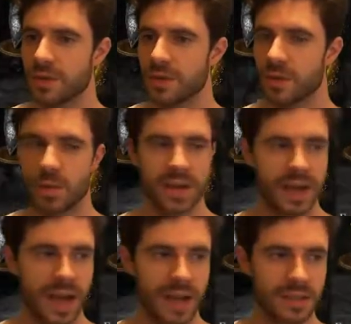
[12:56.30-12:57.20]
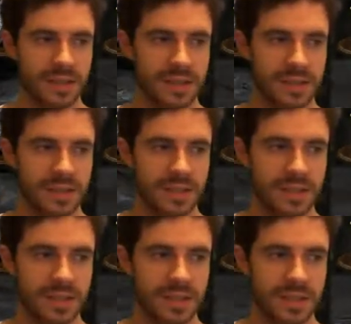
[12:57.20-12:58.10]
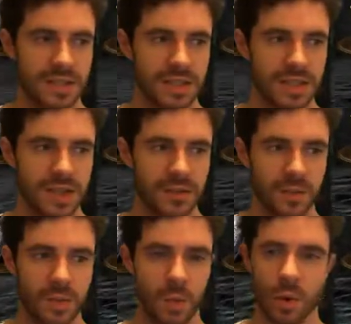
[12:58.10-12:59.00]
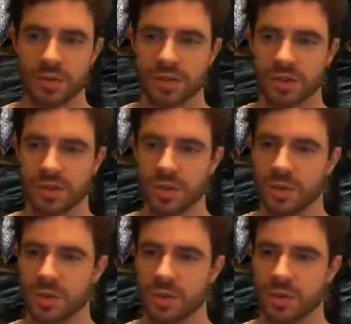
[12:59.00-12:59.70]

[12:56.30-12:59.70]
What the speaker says: We can, if we want to,